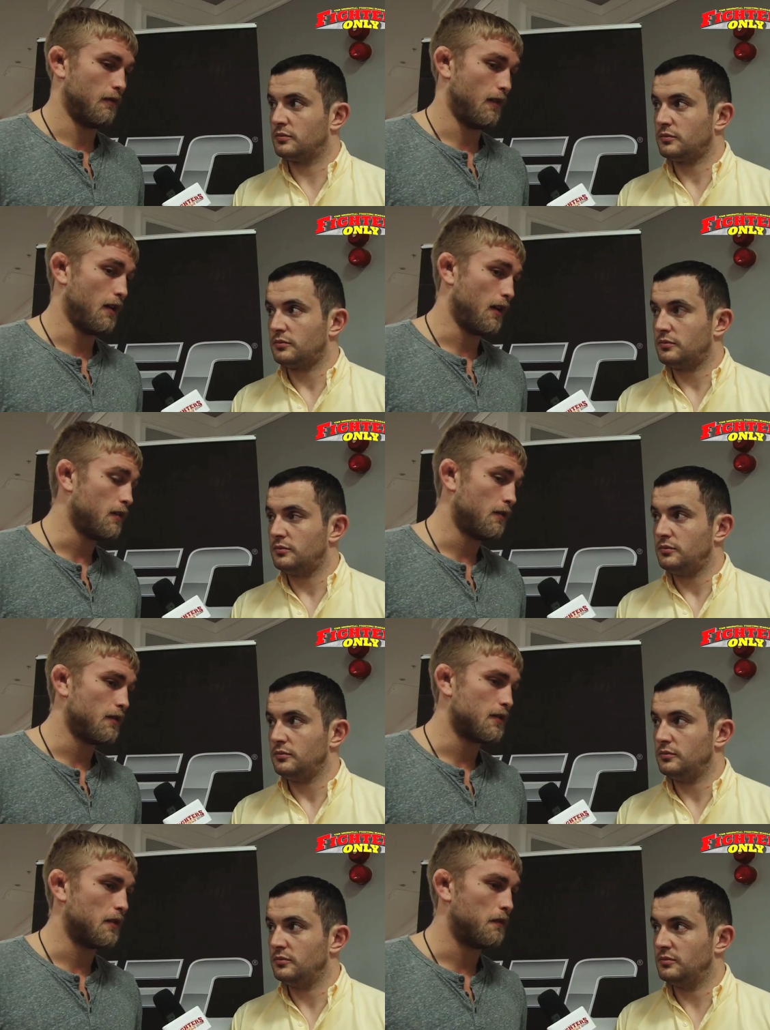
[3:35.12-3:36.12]
Speaker 1: I, I,
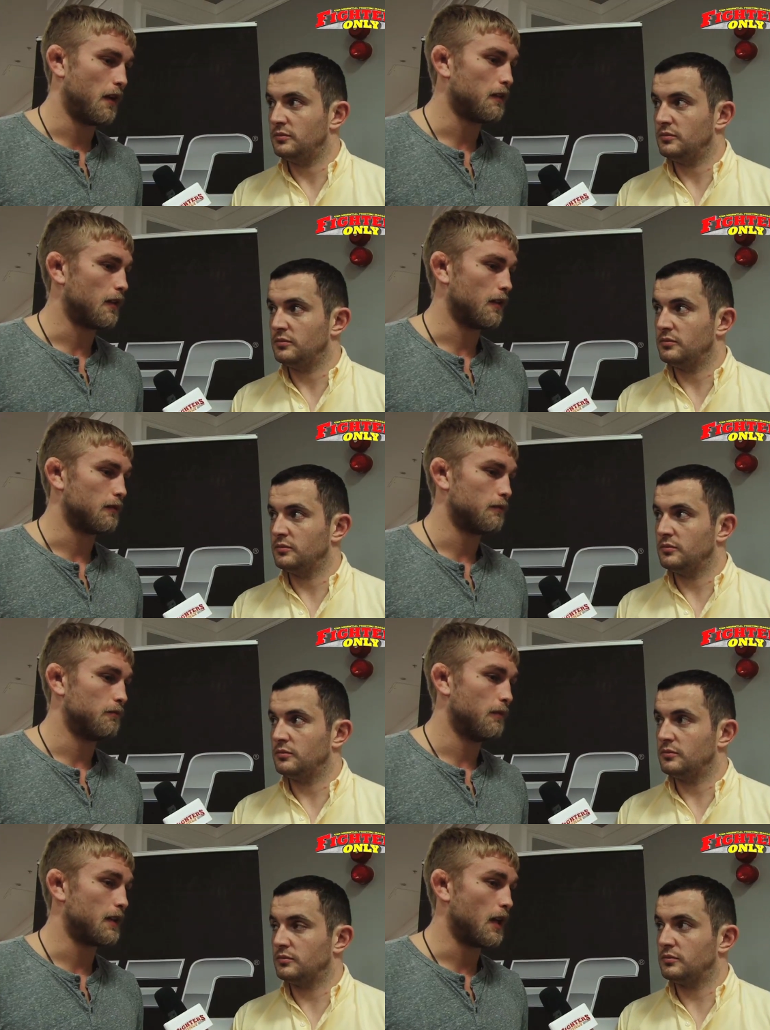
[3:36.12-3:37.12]
noticed in the fight that
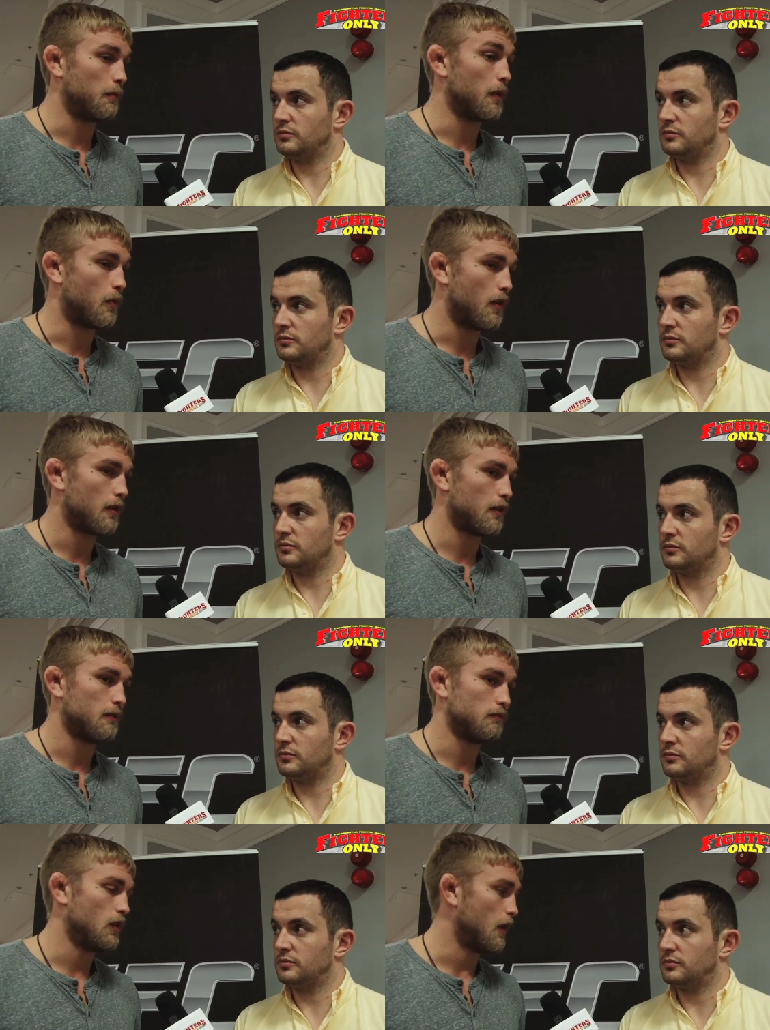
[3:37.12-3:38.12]
my game plan worked,
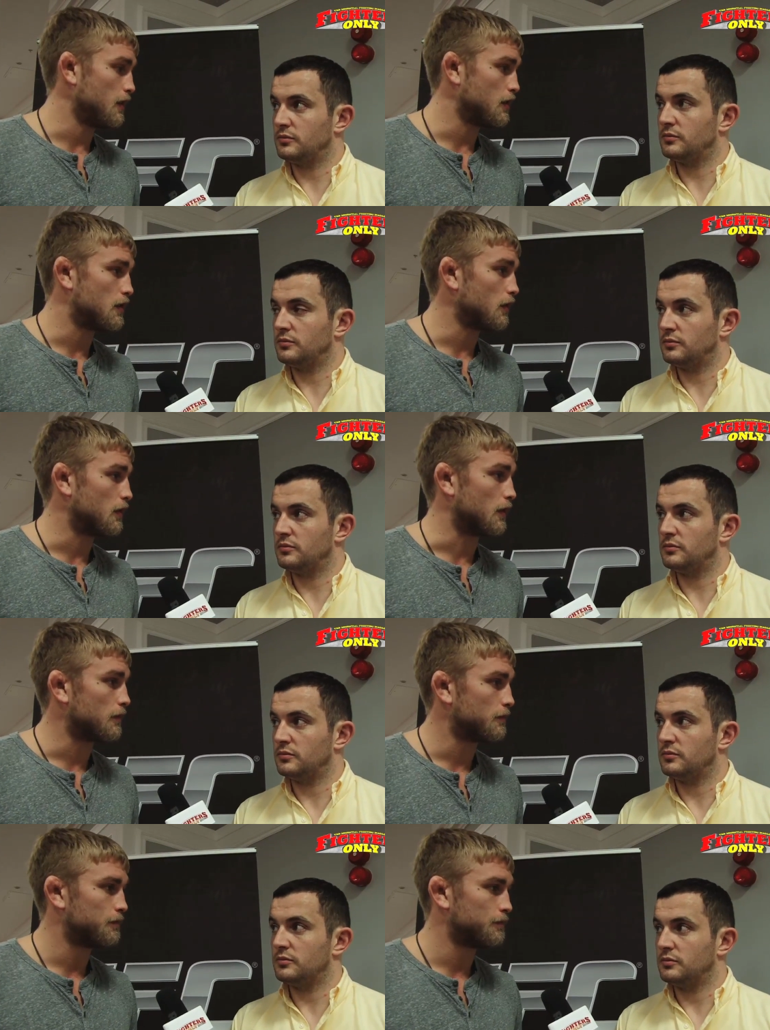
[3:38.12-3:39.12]
and you know I just stuck to it.
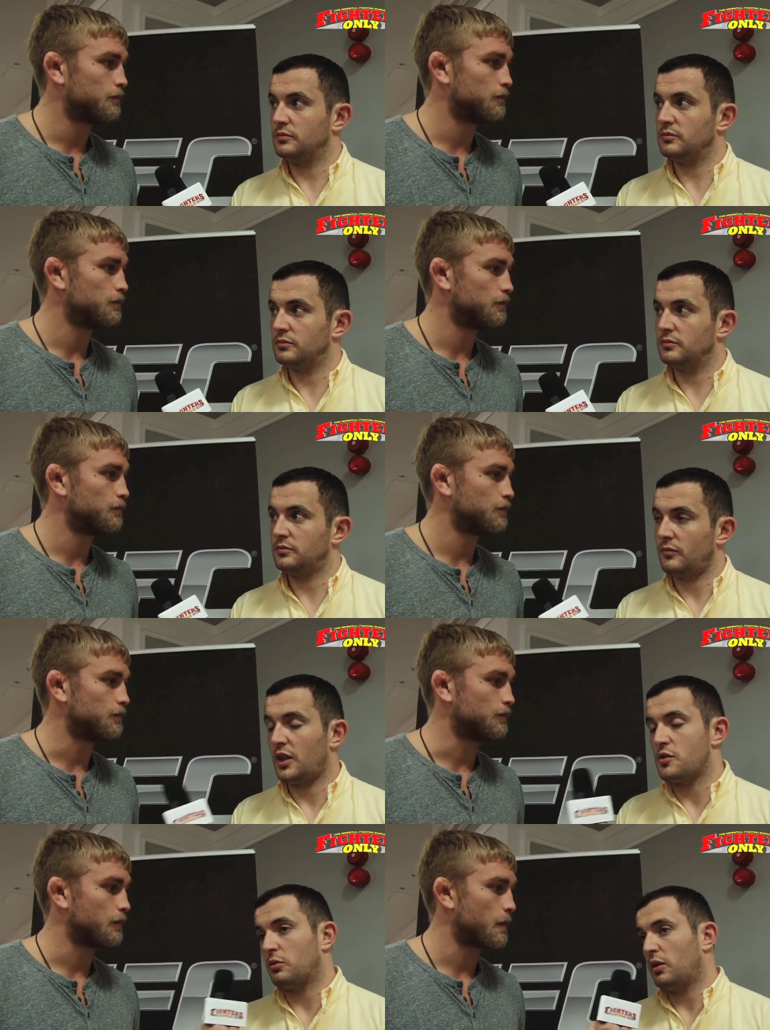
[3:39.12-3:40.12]
Mm.
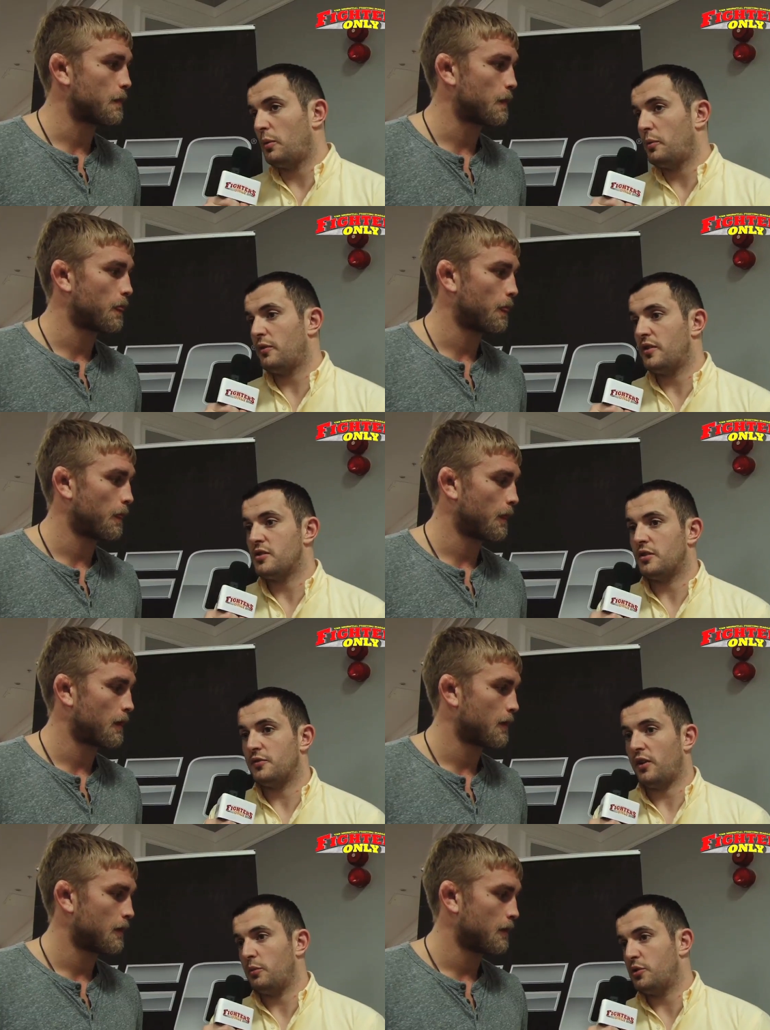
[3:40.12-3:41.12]
Speaker 2: so now we move into this
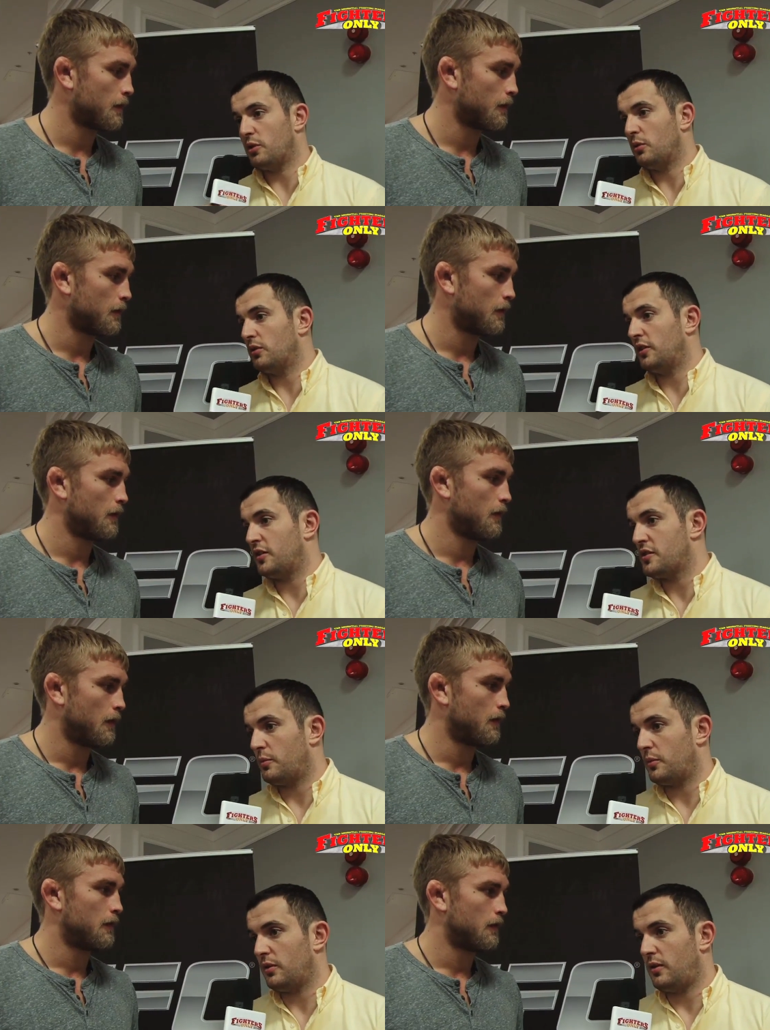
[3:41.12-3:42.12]
fight with Shogun in
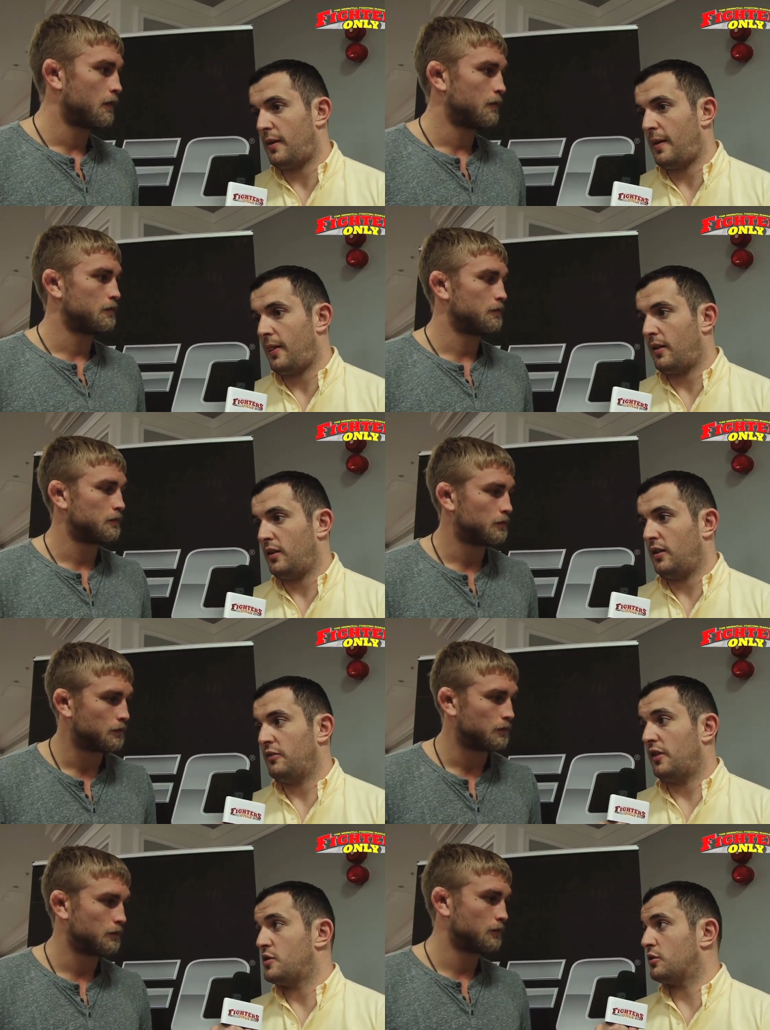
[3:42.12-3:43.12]
December.
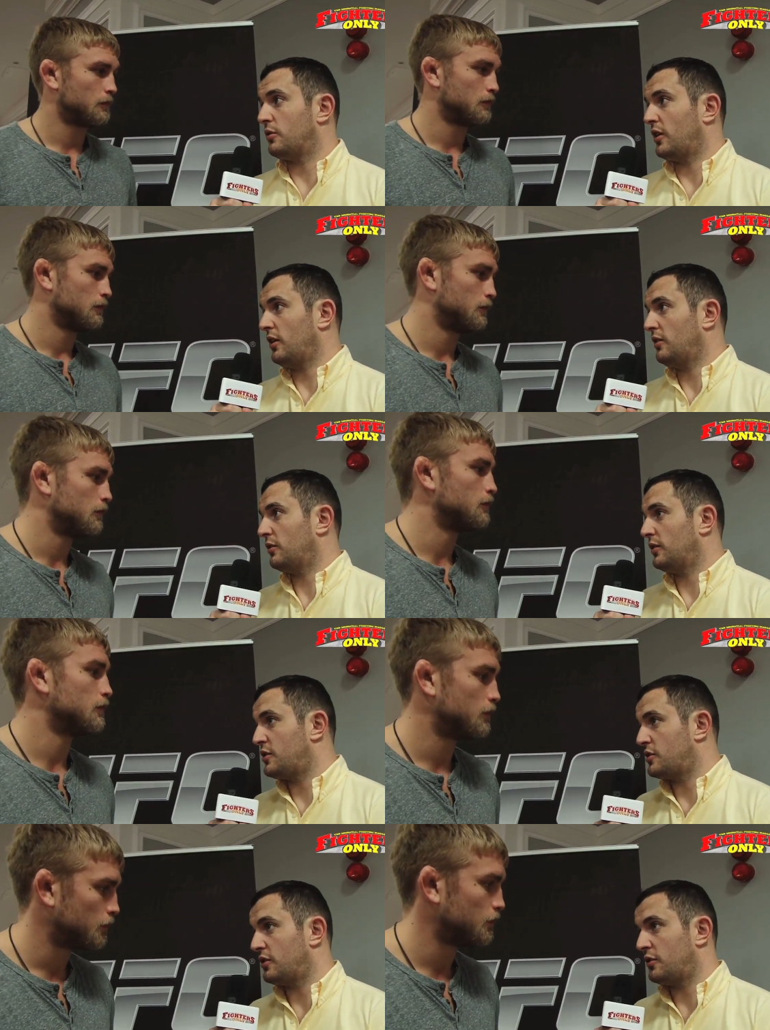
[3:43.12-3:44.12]
Very tough guy,
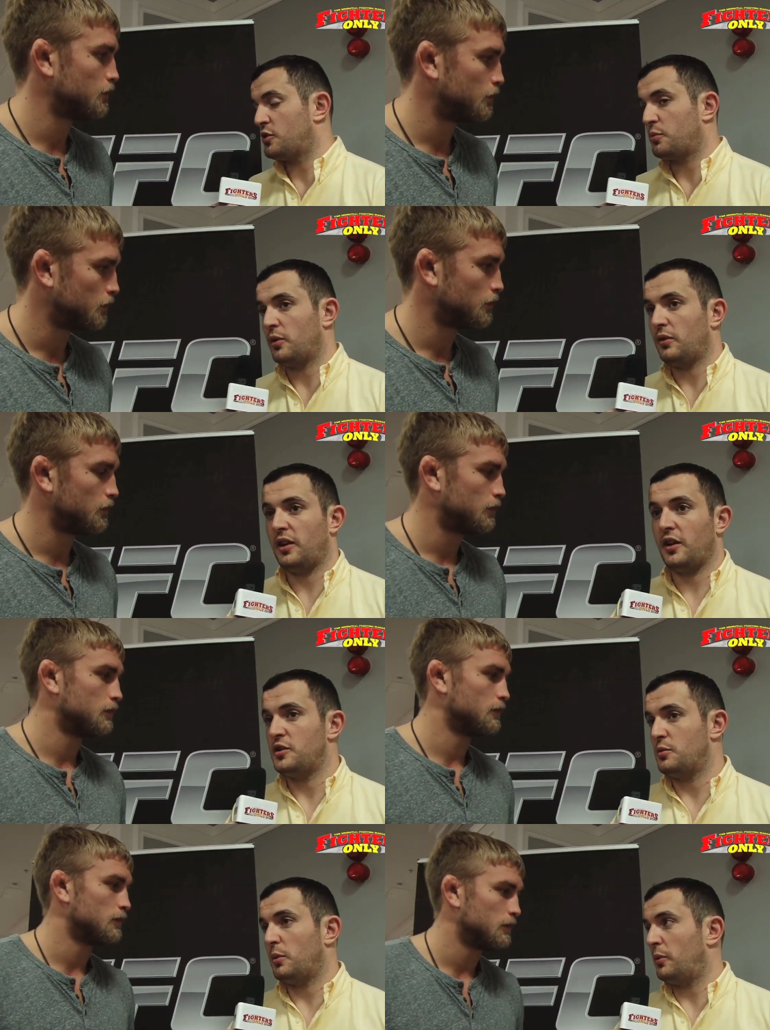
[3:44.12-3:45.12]
legend in the sport. I
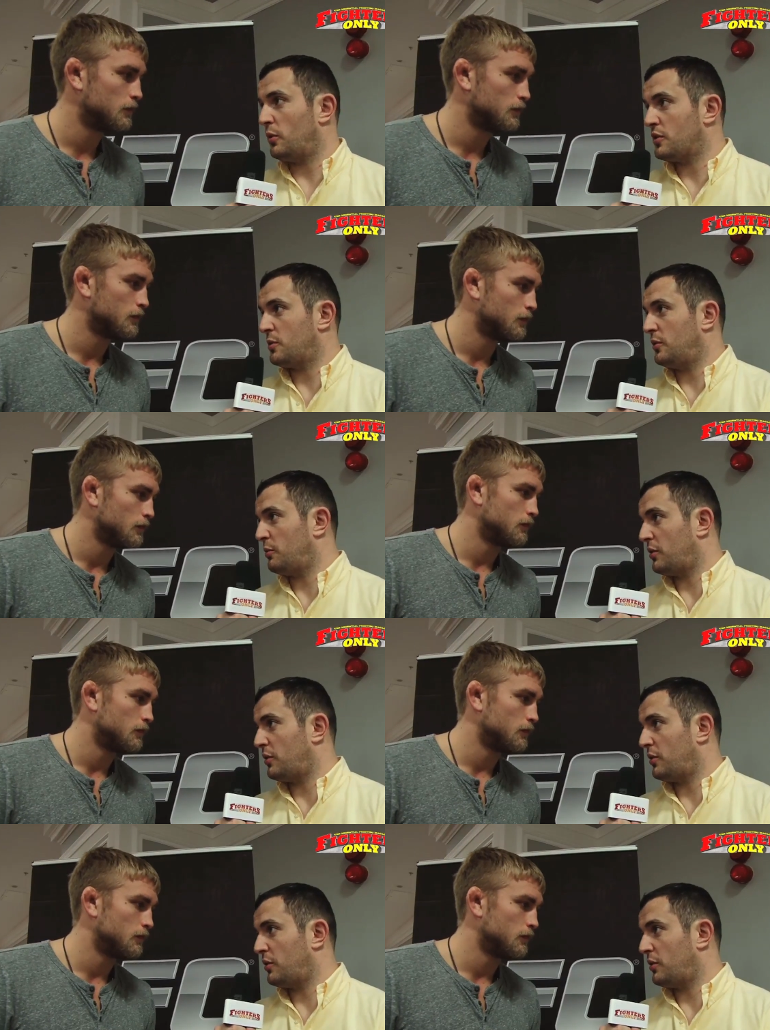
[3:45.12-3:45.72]
guess you probably watched him in the